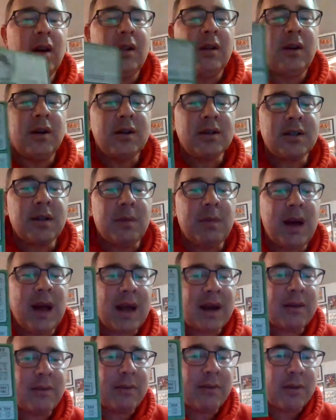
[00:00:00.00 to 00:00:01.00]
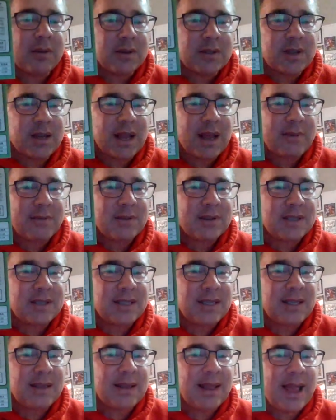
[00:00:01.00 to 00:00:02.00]
There's the back for those that haven't
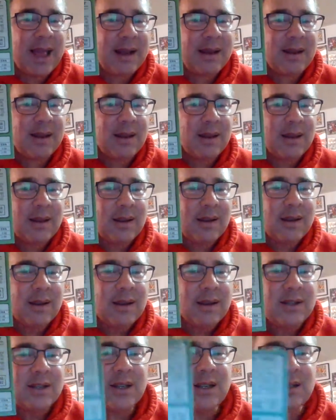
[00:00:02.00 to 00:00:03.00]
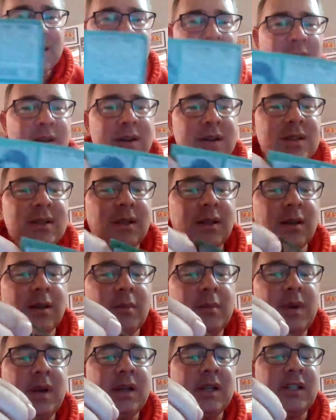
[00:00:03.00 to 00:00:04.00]
seen that. As you can tell, there's still a little
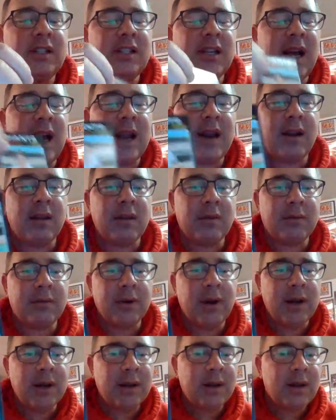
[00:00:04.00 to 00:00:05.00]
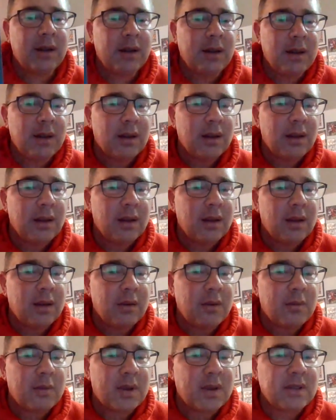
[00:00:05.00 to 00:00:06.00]
bit of shine on the front
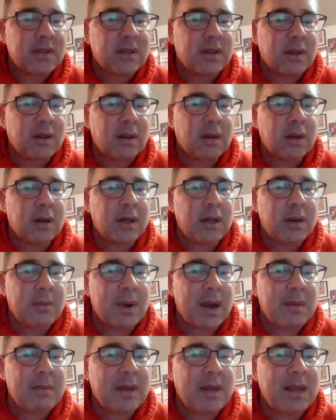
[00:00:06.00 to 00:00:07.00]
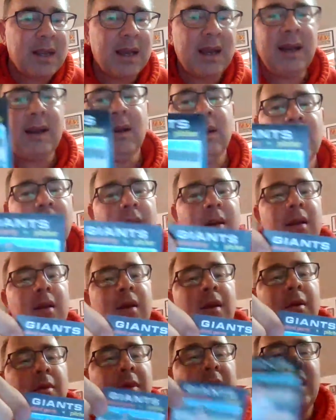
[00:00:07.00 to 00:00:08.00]
because of the glare you might be getting,
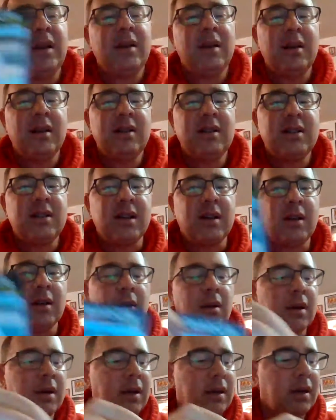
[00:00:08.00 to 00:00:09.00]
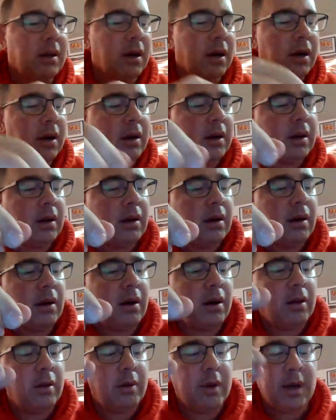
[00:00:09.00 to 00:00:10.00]
but just a good looking card
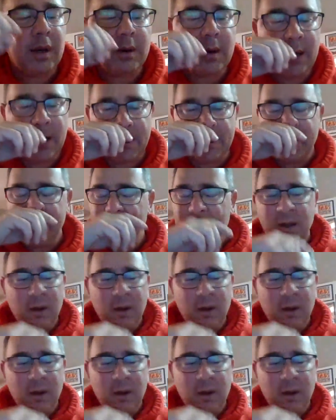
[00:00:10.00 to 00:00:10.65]
all the way around.